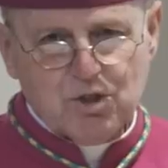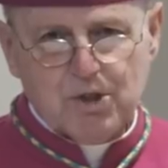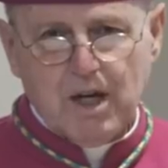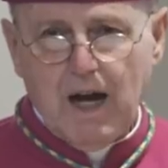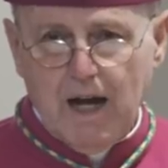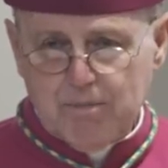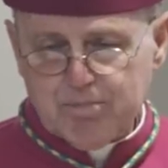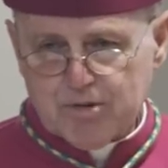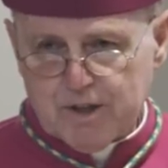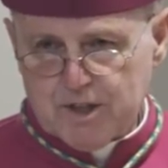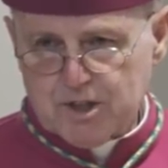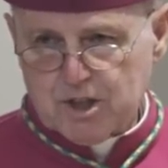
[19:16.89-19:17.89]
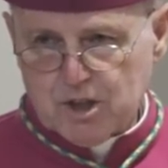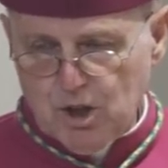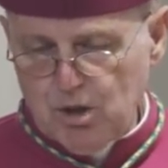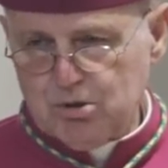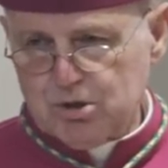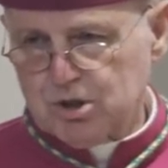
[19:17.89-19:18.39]
And so the high priest
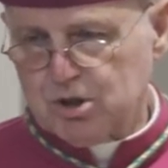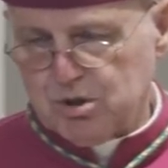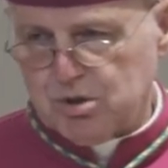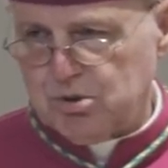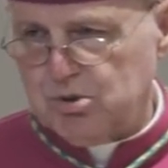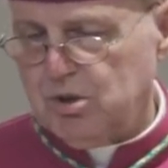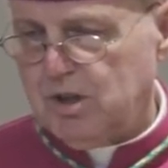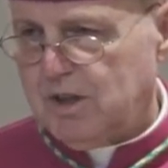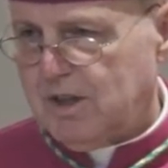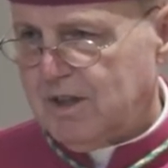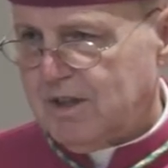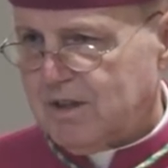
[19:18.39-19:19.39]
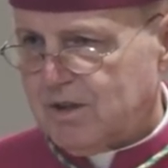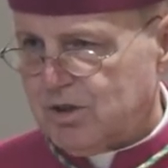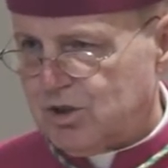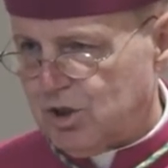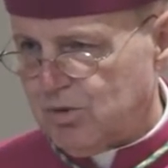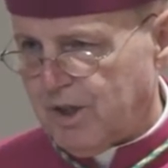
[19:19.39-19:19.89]
goes to
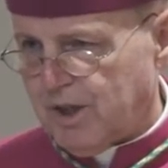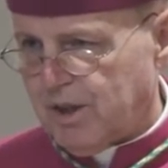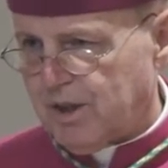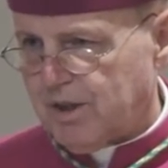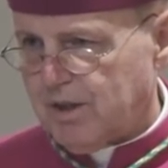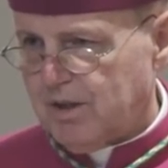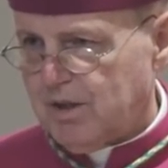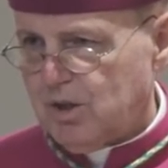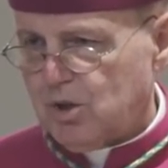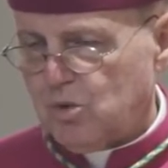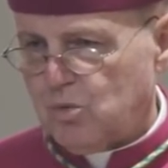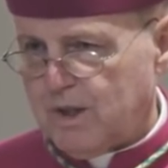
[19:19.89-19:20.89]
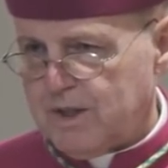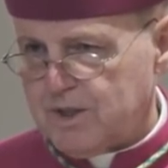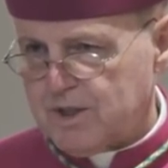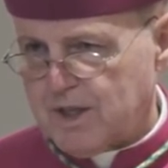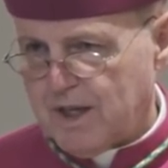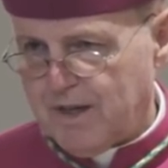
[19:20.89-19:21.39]
Judith, who
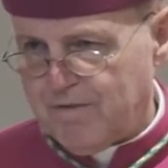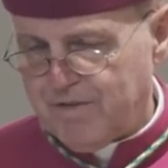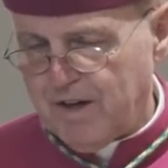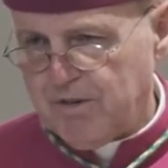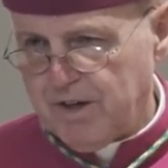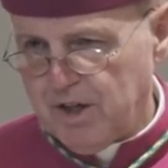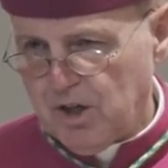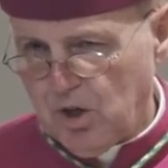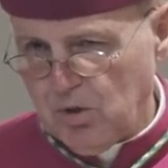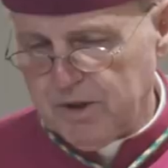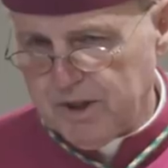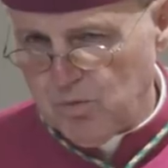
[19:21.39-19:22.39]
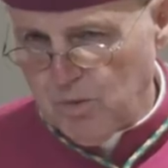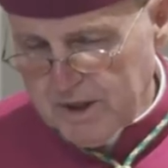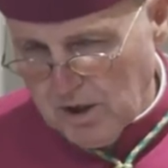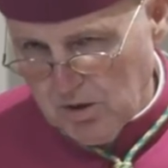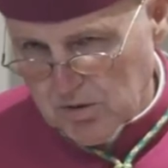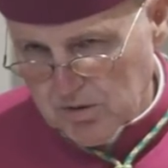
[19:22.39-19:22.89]
was a very holy
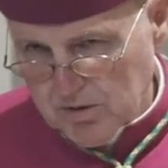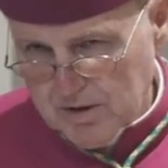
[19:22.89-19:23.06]
widow,